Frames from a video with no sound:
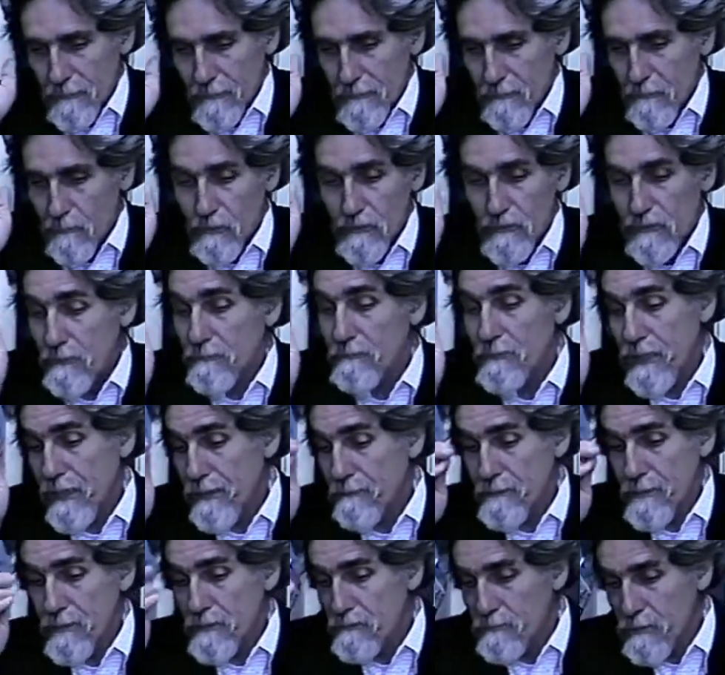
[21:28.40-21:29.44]
well, sometimes
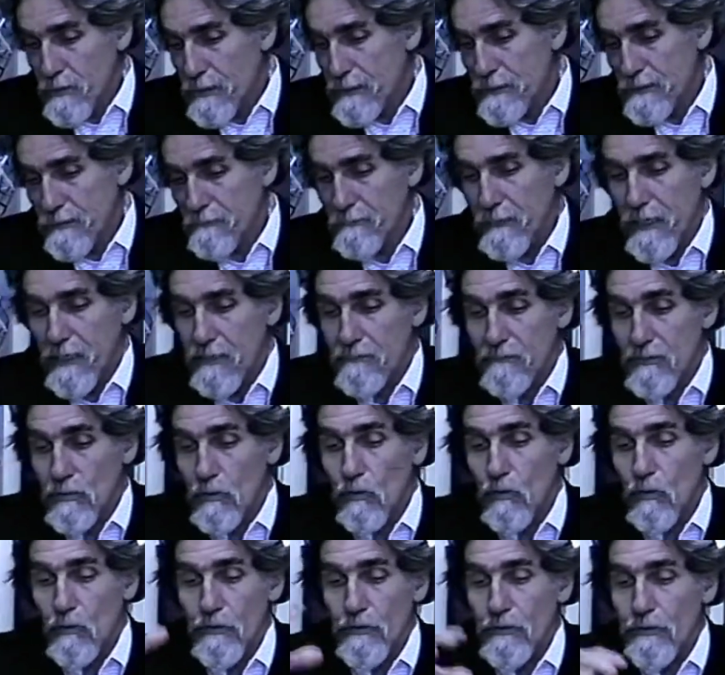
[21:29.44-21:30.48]
it's putting some kind of an
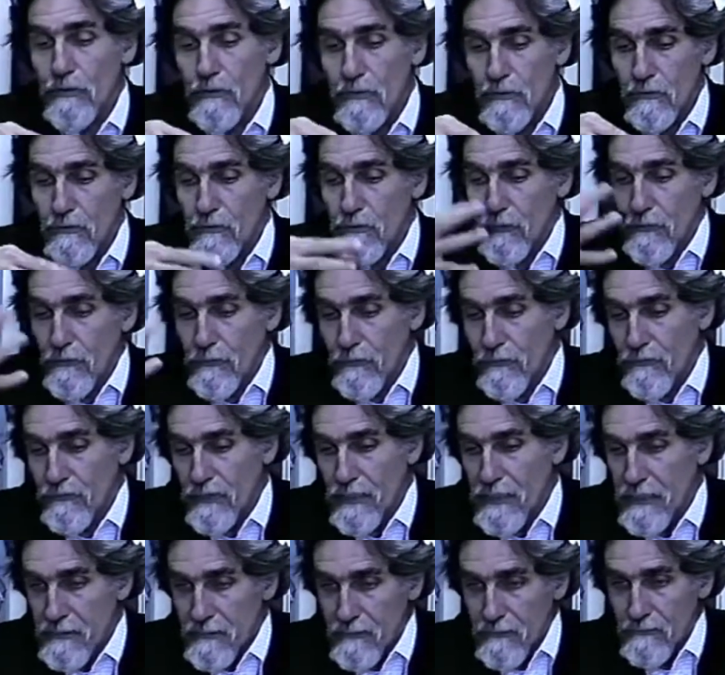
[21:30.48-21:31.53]
order or
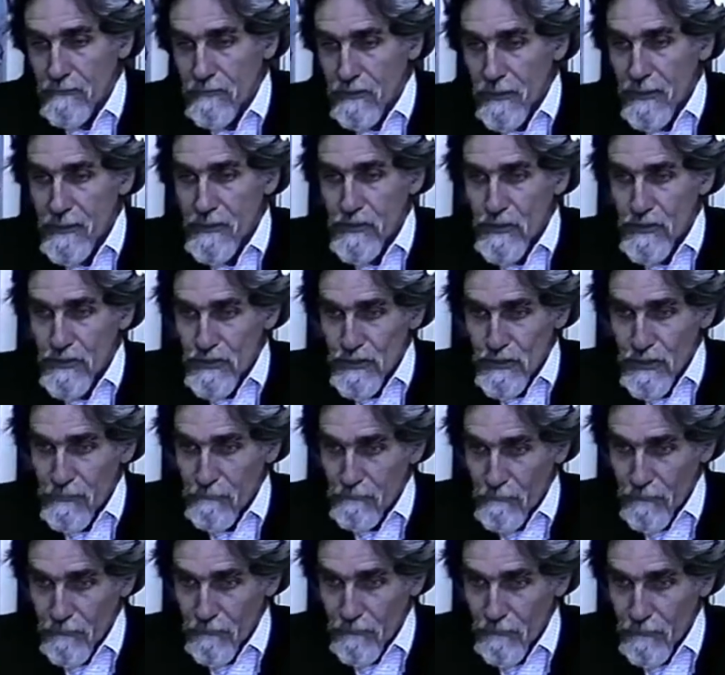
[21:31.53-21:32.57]
seeing relationships
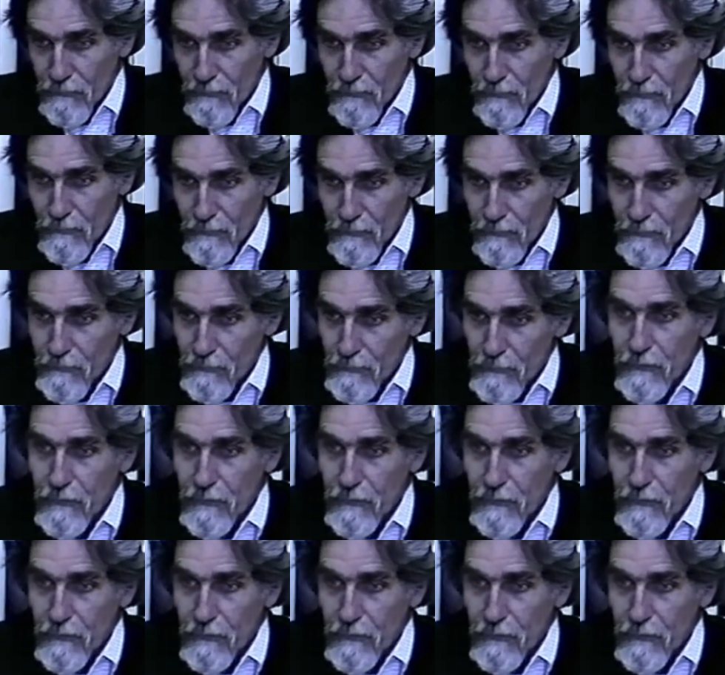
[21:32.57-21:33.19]
or